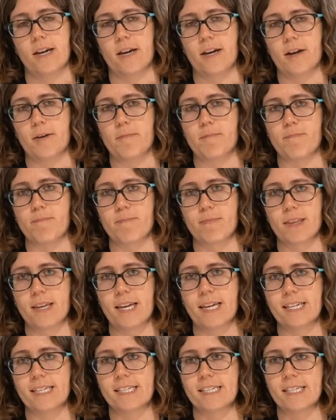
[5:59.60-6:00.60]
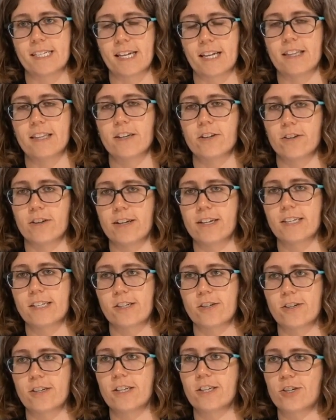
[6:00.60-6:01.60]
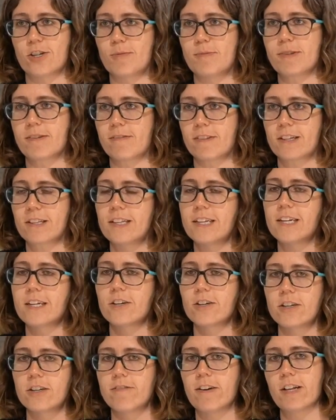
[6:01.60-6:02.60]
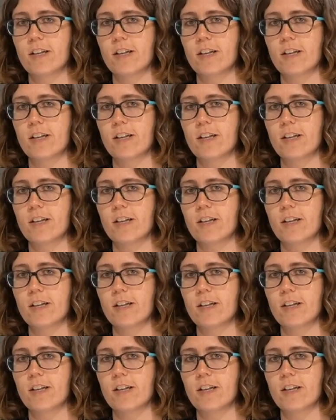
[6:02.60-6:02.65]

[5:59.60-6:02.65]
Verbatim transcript: um, it's a little uncertain in terms of the clinical